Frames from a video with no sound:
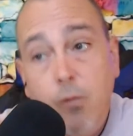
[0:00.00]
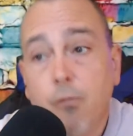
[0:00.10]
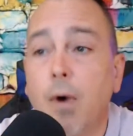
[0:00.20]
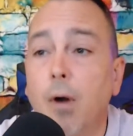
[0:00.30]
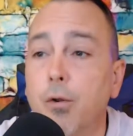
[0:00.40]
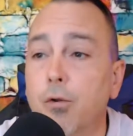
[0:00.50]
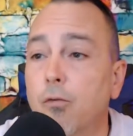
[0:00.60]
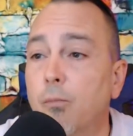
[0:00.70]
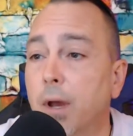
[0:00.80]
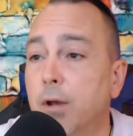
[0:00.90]
Falcon
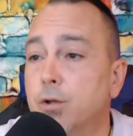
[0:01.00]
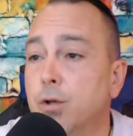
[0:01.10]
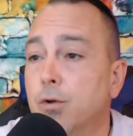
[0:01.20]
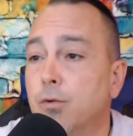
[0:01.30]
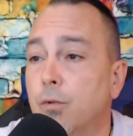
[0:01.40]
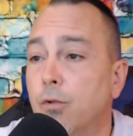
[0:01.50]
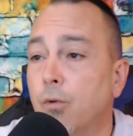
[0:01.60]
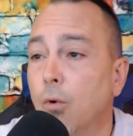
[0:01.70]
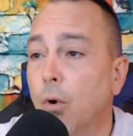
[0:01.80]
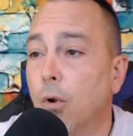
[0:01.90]
Hoof, my issues with the
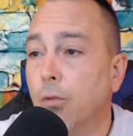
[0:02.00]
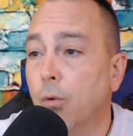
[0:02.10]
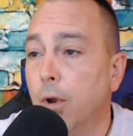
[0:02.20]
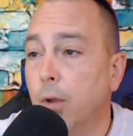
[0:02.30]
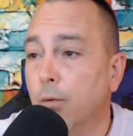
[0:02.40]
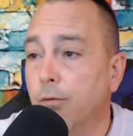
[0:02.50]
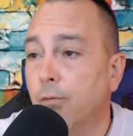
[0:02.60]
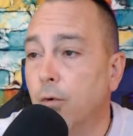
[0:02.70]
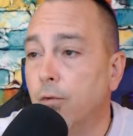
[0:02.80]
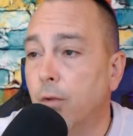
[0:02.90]
so-called authority was the
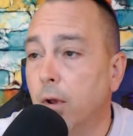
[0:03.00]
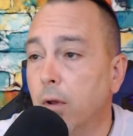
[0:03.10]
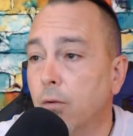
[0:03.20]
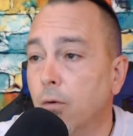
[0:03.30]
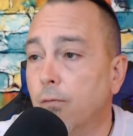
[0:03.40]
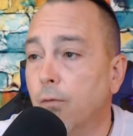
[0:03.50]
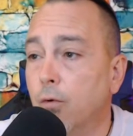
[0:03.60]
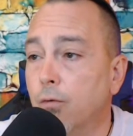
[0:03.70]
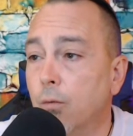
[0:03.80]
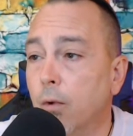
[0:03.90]
first thing I told
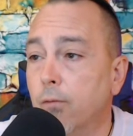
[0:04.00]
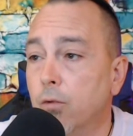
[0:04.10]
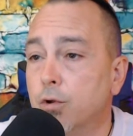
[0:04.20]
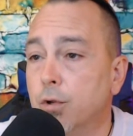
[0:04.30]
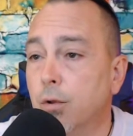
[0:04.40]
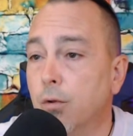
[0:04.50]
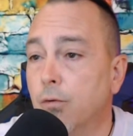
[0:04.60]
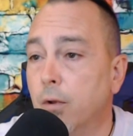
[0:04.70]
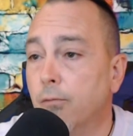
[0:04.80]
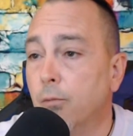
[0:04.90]
folks on Revolution
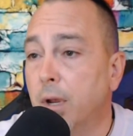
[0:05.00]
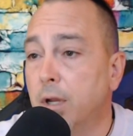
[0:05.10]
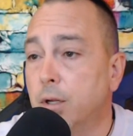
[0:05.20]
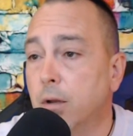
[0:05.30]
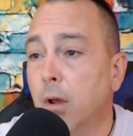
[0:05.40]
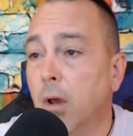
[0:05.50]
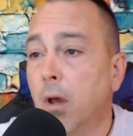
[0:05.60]
News and Information.